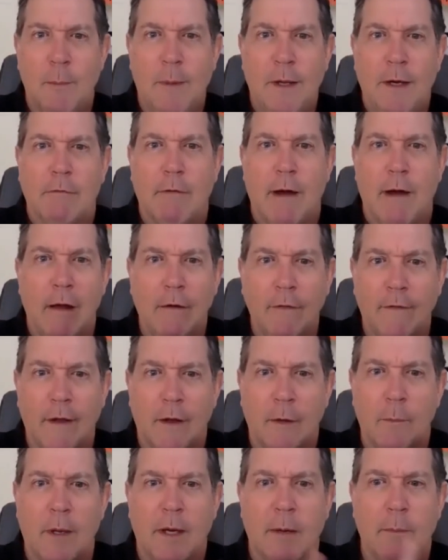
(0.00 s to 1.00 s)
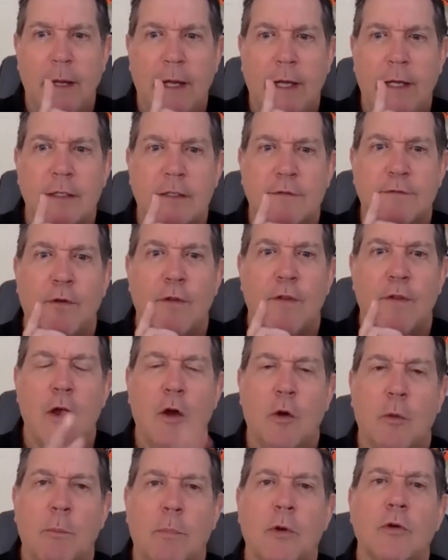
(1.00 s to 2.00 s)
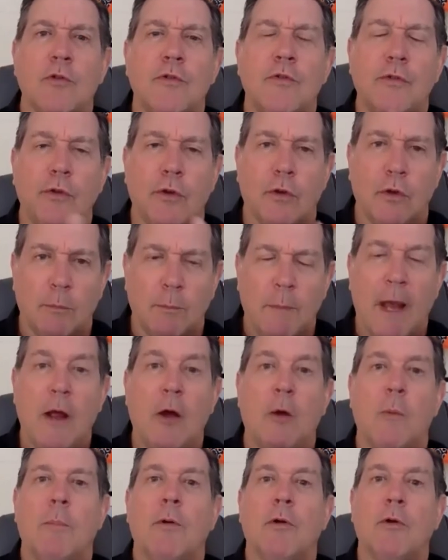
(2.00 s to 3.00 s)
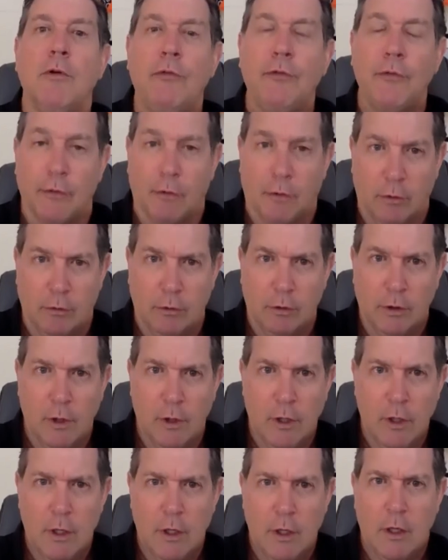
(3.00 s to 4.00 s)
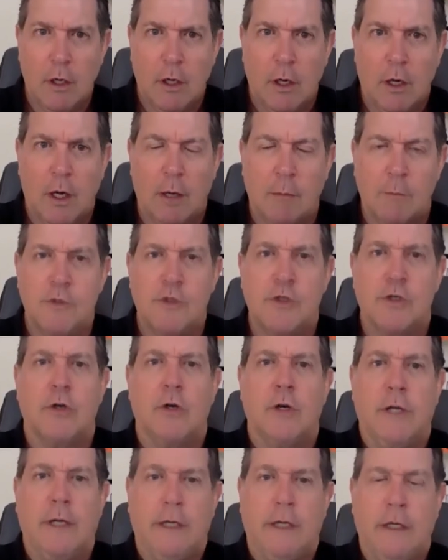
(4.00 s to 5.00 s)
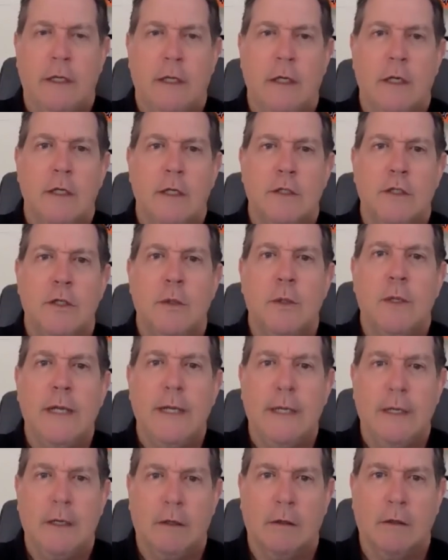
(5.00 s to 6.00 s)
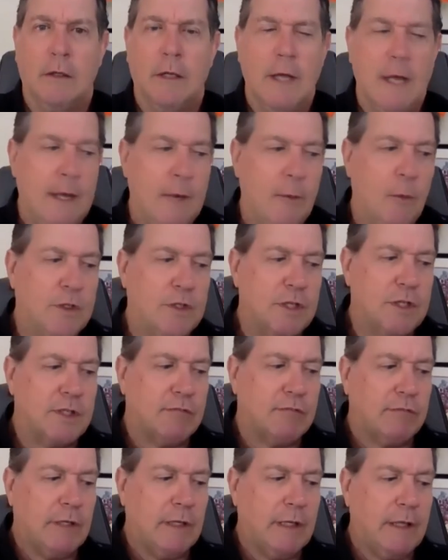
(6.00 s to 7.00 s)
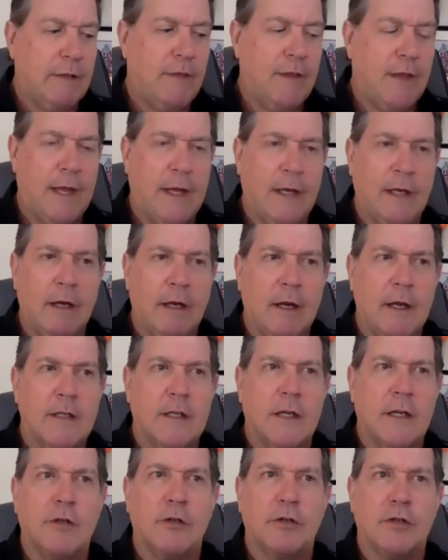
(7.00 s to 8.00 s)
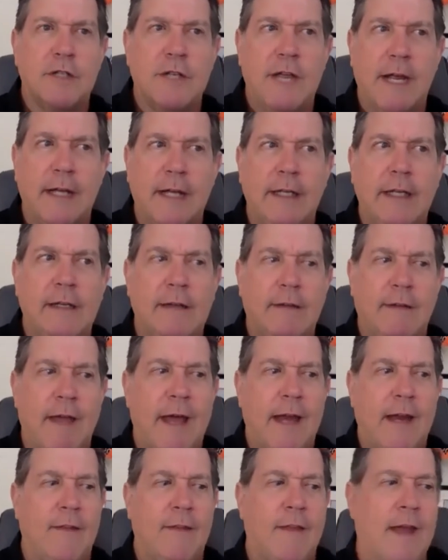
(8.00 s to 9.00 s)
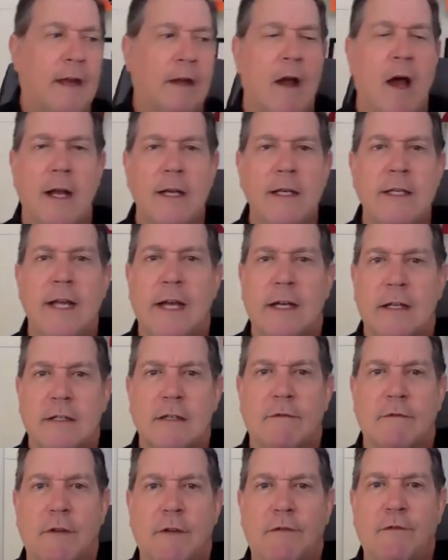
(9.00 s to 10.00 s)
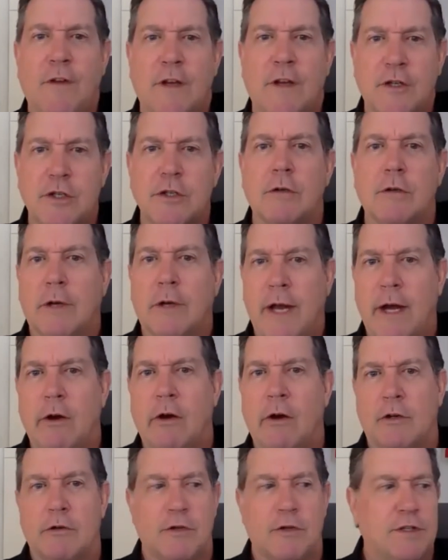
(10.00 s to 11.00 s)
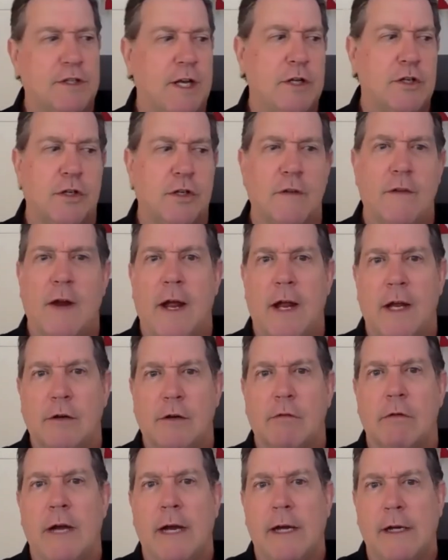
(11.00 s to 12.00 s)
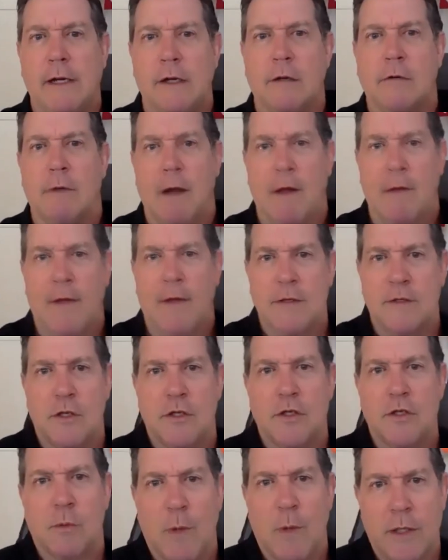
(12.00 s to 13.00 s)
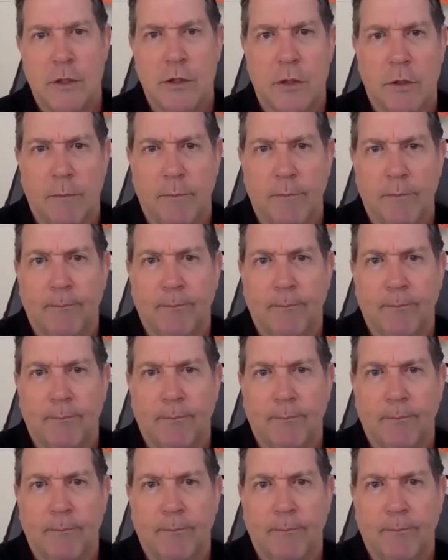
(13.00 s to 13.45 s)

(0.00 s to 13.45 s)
to be around them, but it means for the own personal, my own personal journey to heal, which is really then to understanding that in that context of the fictional characterization that I had created around that situation.